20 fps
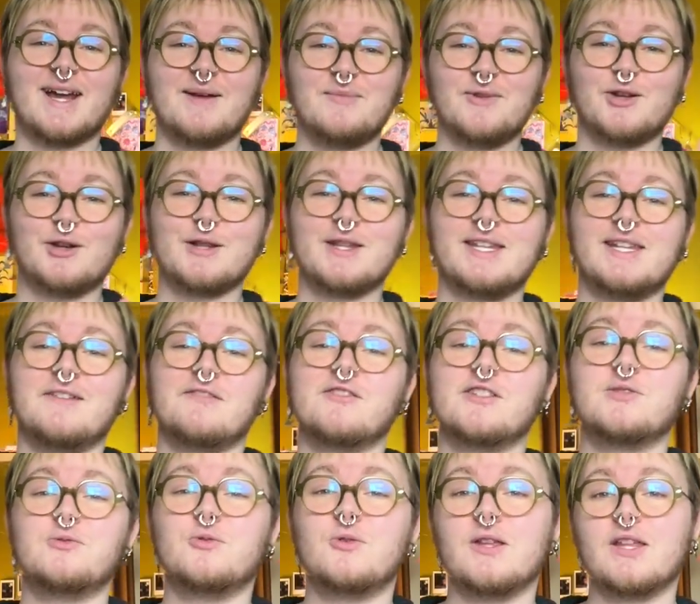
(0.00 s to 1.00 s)
I'm learning the
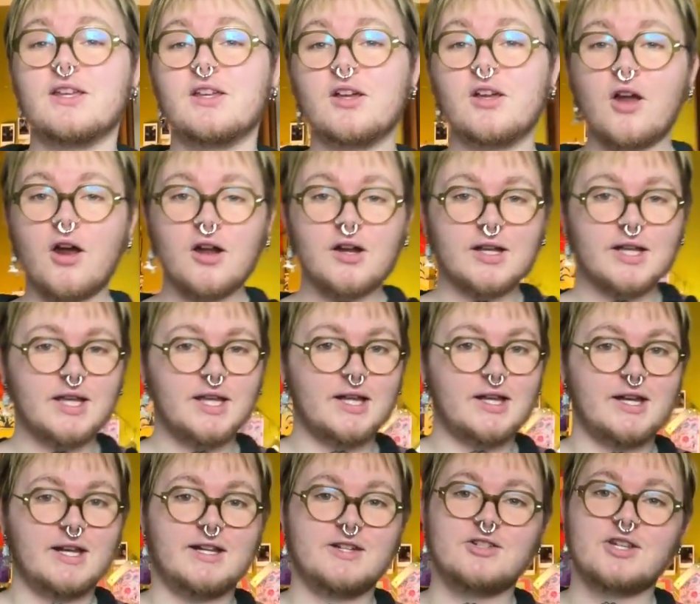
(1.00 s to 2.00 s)
difference between like a cardigan
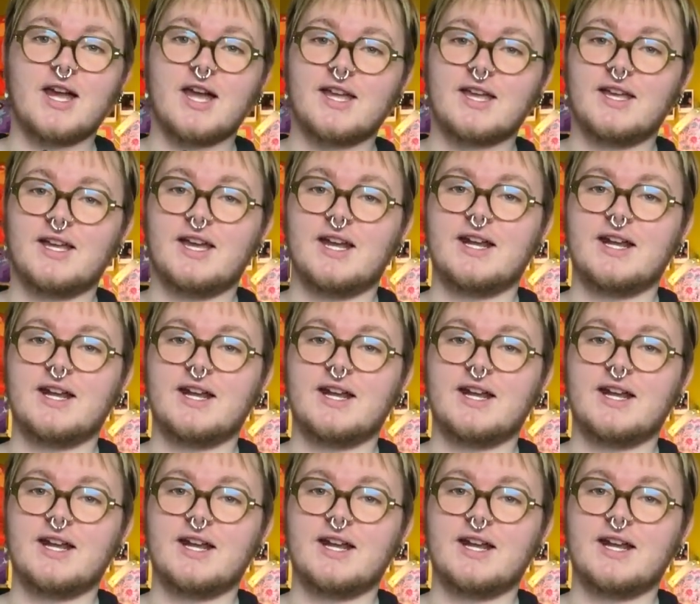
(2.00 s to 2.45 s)
and a jacket.